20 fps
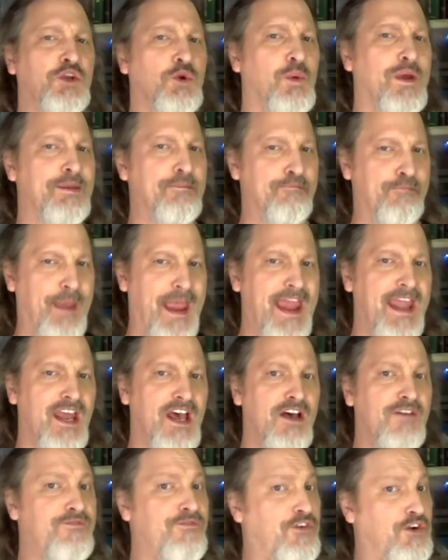to when
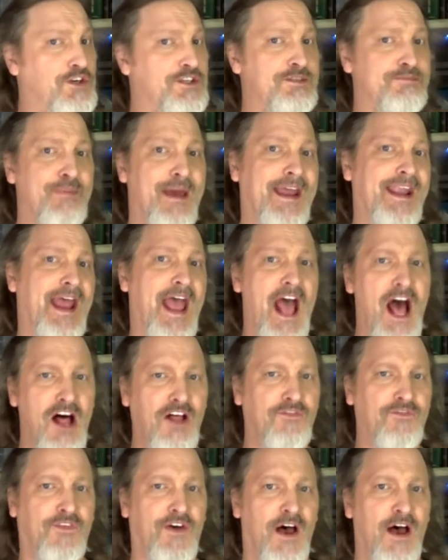Beta first met
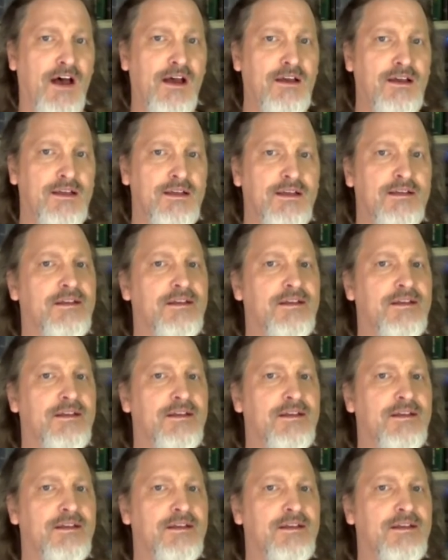Alpha,